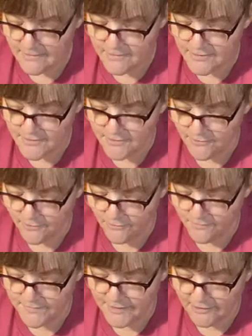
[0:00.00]

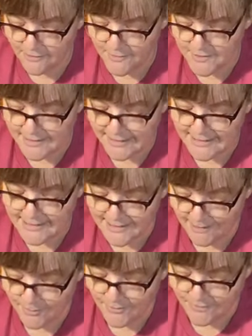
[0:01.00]
So they're almost like
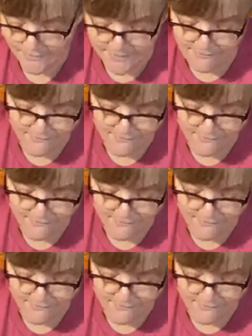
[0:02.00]
double